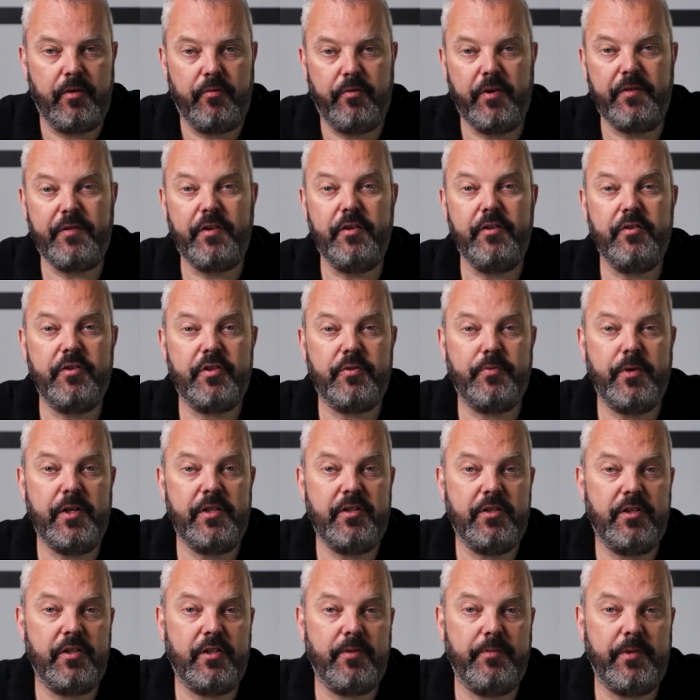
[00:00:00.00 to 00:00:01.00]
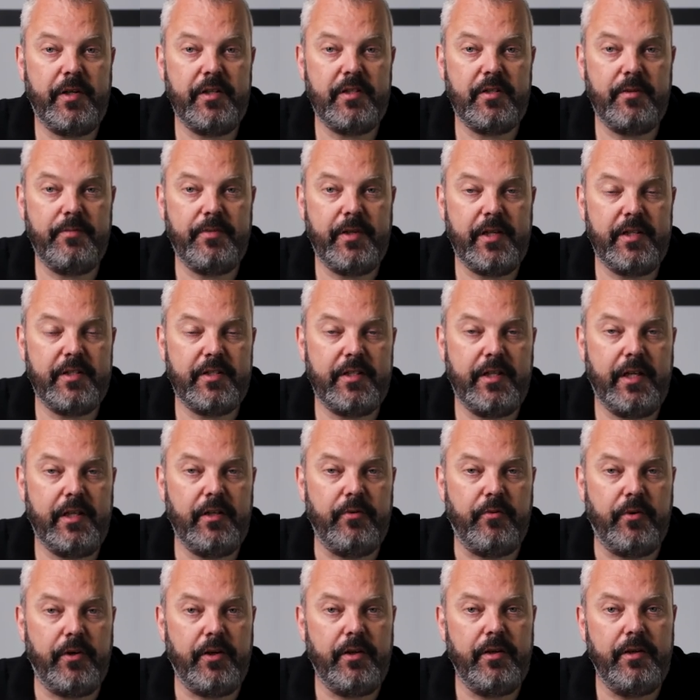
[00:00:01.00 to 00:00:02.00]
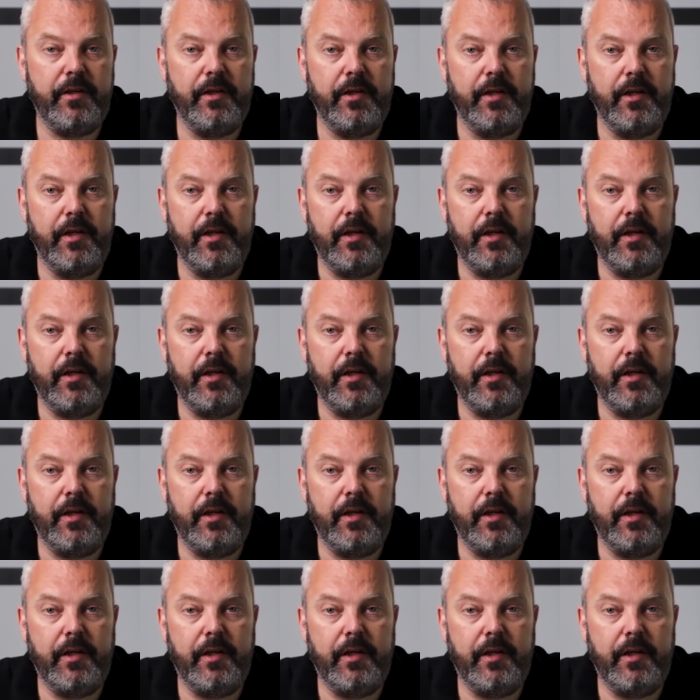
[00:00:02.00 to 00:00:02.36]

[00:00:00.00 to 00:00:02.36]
With the new switch, you can basically place it anywhere,